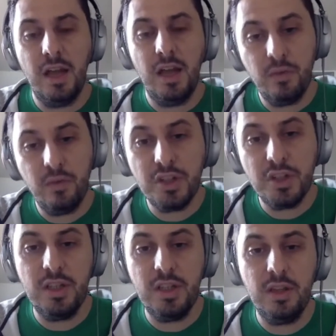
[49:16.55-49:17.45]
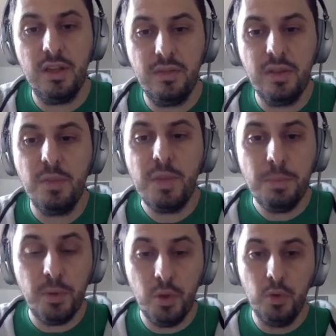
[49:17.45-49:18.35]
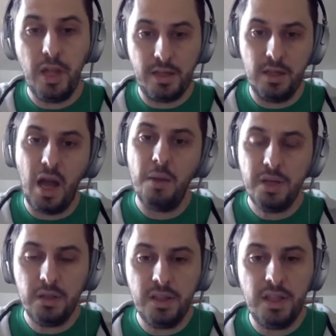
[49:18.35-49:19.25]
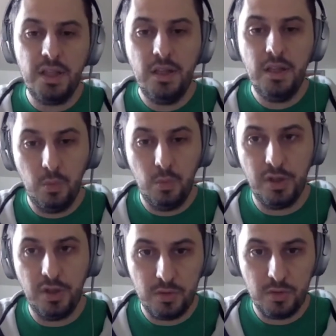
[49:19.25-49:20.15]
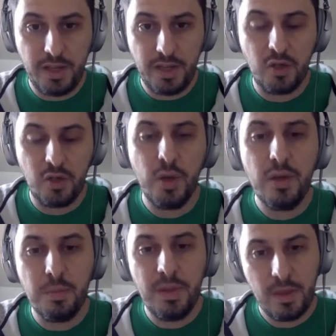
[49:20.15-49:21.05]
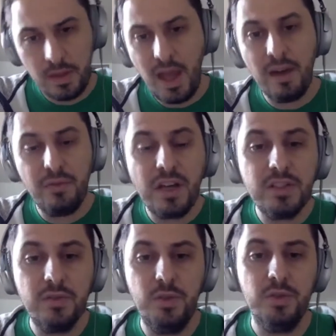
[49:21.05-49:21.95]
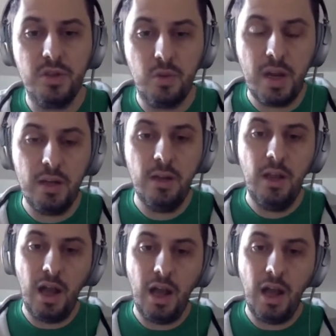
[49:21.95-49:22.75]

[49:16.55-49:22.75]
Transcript: And unfortunately, absolutely, even the people who like nominally would agree with me that, yeah, fossil fuels are great,